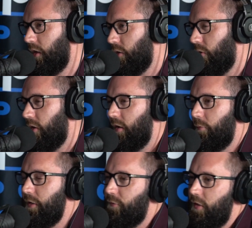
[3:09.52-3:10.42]
Well, I
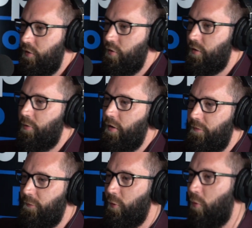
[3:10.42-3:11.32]
mean, it's funny that you compare
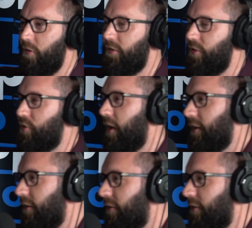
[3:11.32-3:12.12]
Florida to China.